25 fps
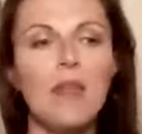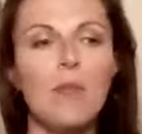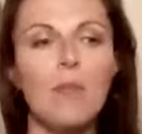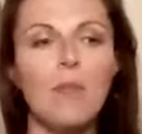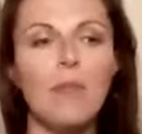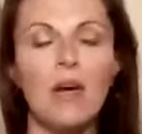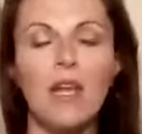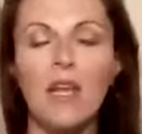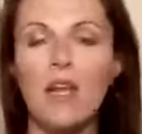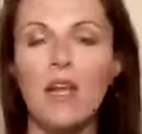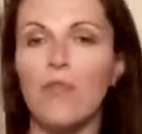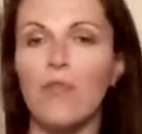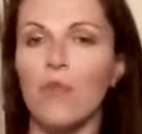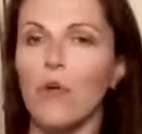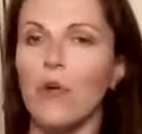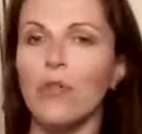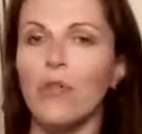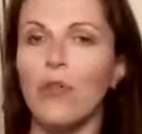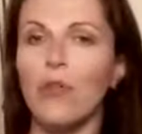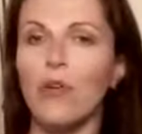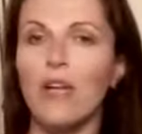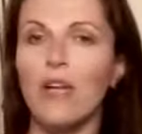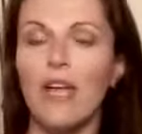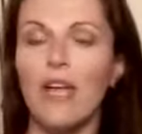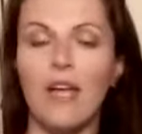But if we're
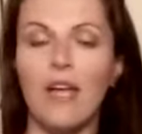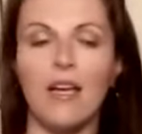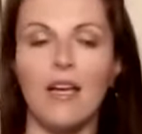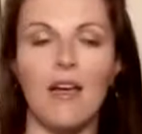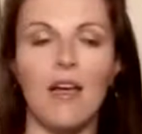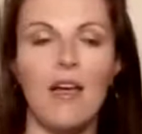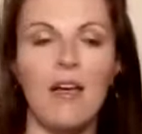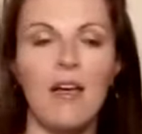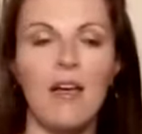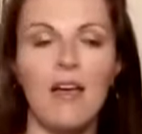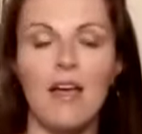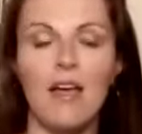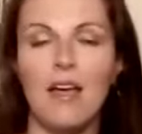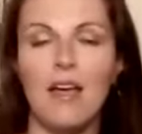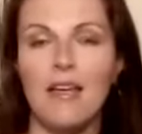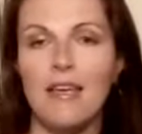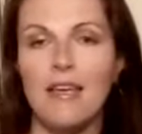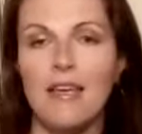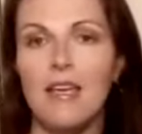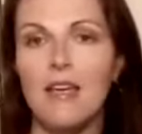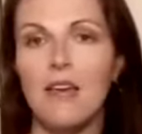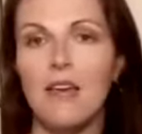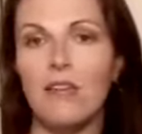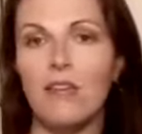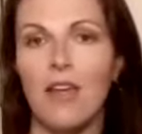looking
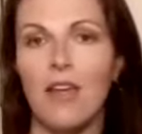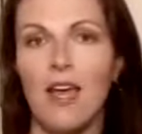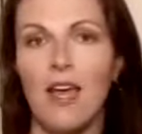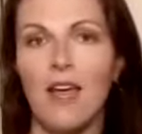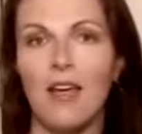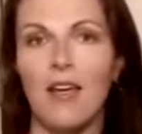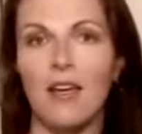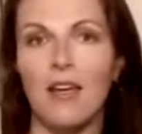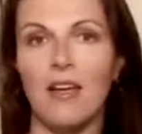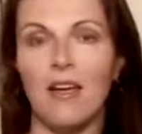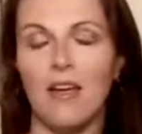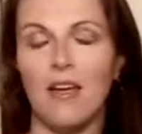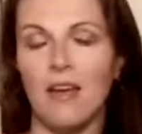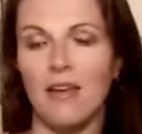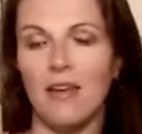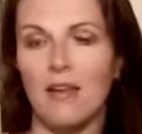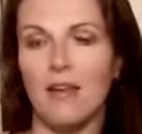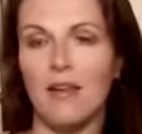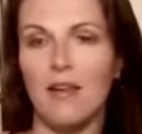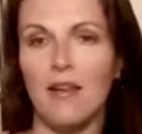healing,